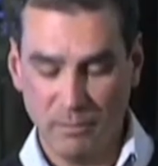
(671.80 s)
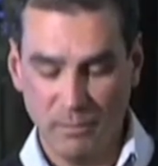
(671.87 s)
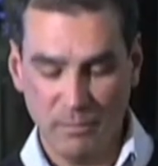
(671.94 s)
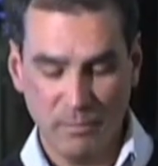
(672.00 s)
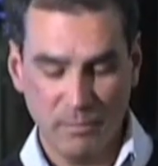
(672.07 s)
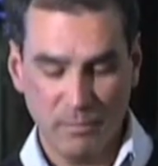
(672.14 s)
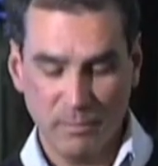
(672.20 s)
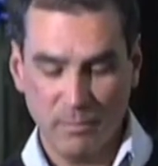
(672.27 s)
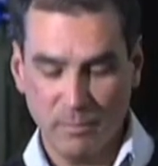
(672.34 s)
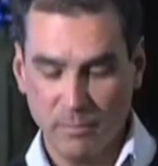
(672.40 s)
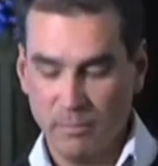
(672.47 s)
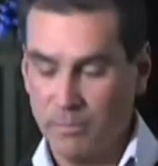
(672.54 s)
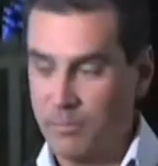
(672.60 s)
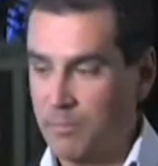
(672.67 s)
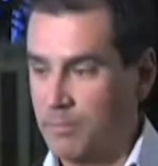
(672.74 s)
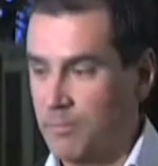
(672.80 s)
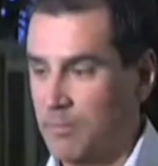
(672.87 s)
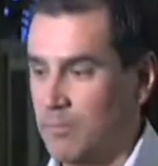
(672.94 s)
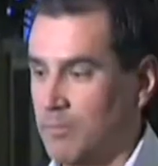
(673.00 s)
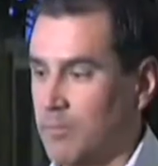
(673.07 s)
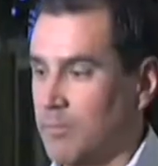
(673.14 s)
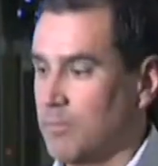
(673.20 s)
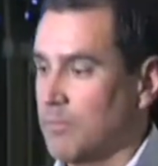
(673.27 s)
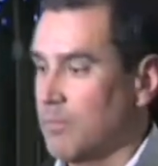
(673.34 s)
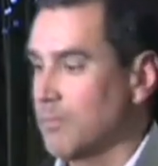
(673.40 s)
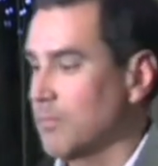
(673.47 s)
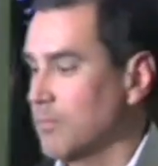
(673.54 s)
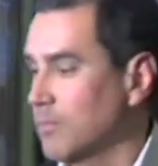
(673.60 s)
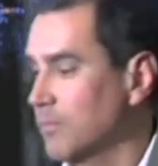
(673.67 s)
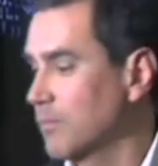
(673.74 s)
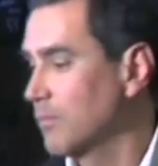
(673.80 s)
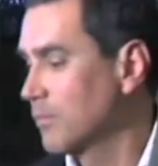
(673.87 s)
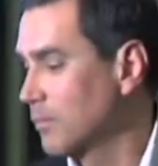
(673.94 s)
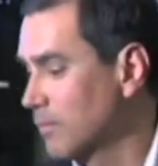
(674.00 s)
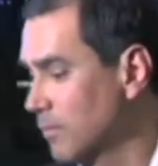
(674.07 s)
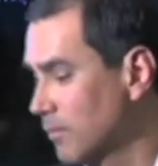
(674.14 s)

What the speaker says: (silence)